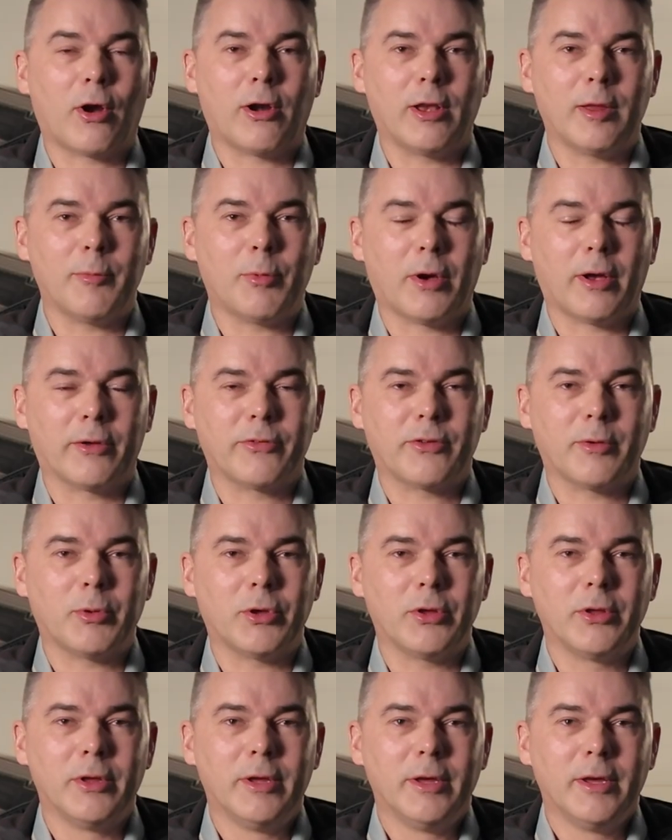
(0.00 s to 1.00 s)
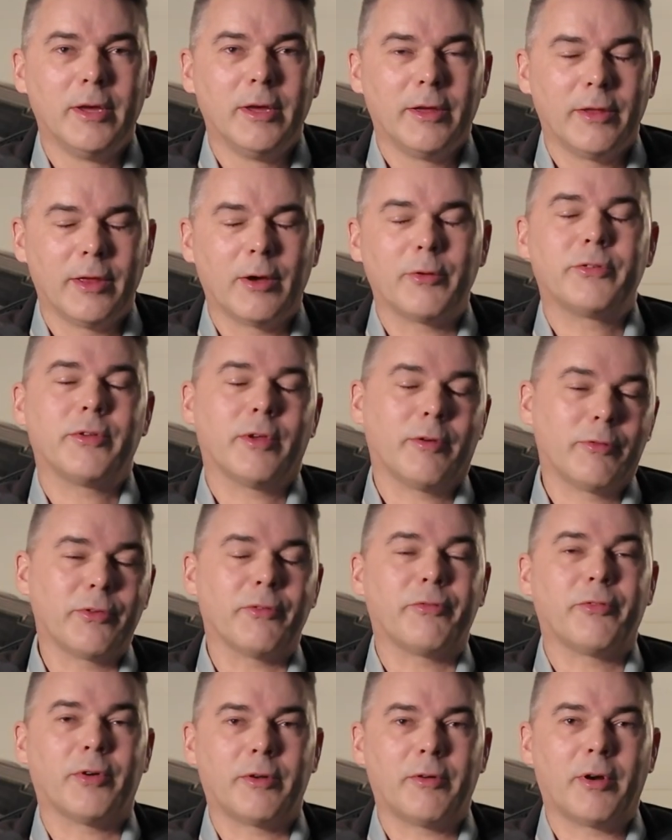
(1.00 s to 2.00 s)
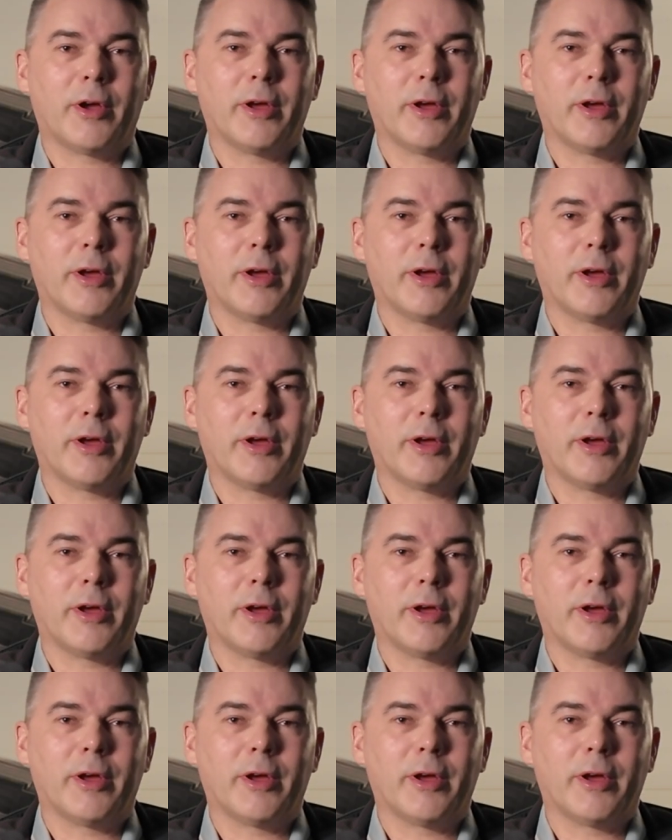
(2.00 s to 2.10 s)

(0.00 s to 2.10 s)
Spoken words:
Harley possible. That was a fun